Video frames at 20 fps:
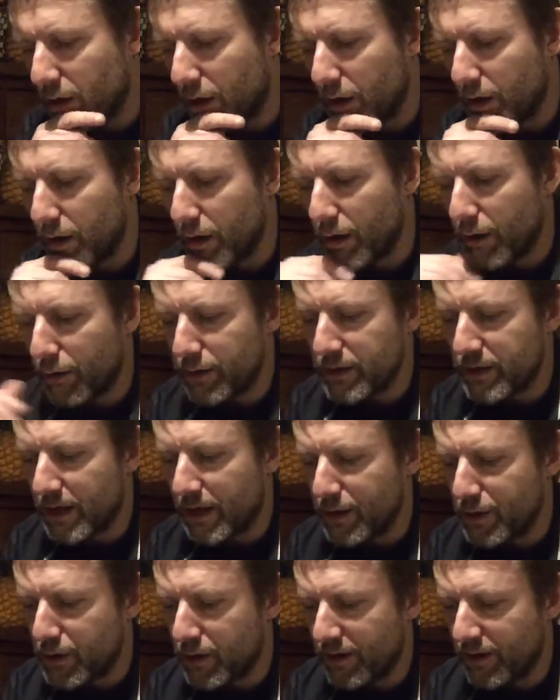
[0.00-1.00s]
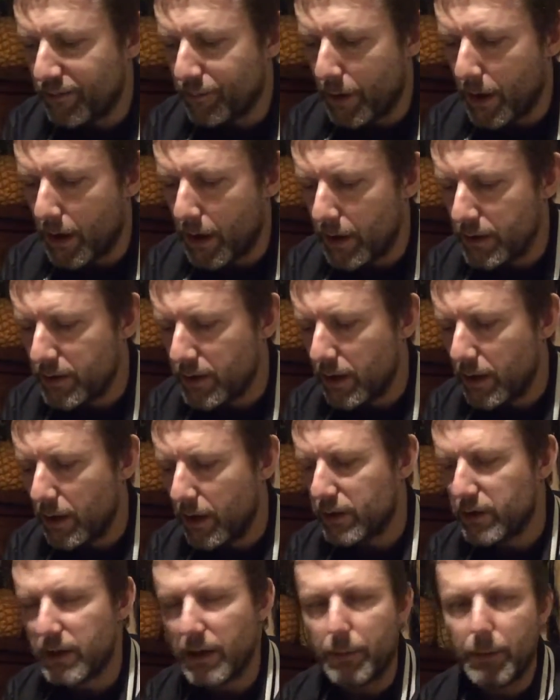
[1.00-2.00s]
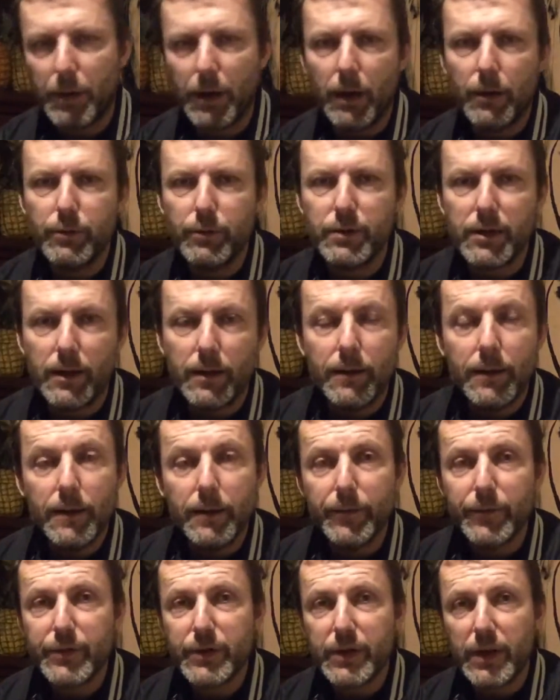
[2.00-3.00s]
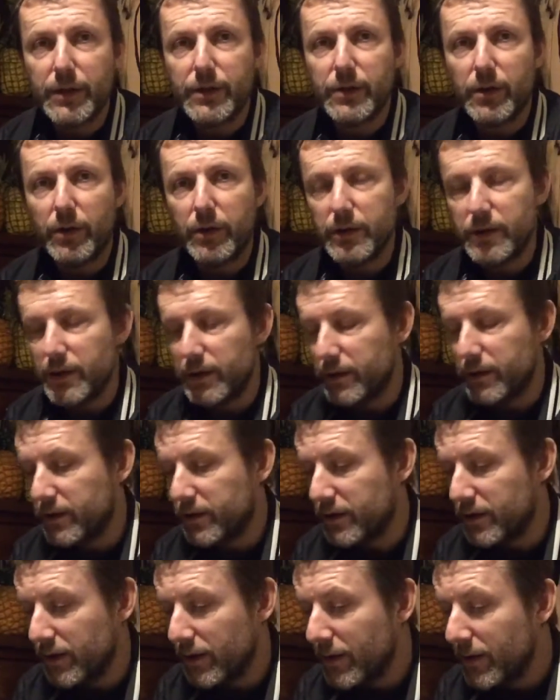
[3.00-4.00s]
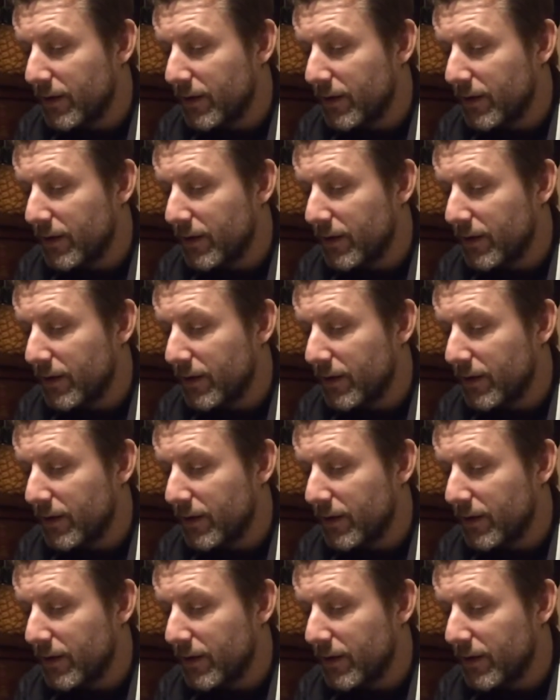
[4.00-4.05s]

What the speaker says: colonisation of Mars a step closer, say scientists.